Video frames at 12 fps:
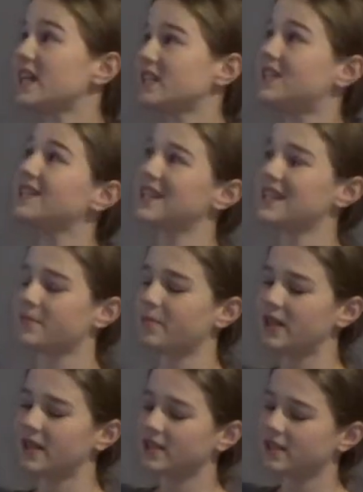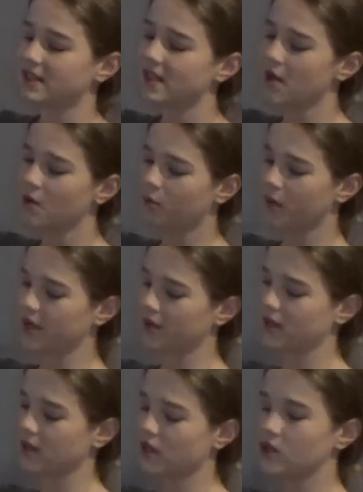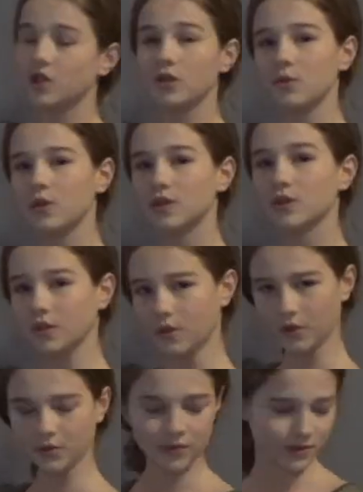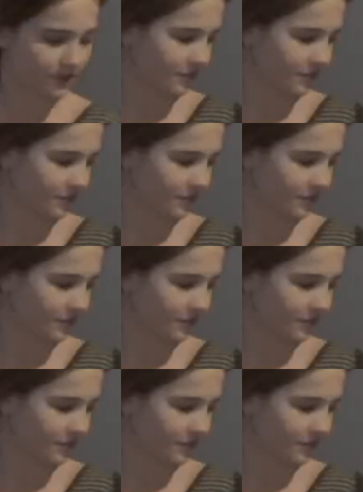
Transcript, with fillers: to this piece with two screws.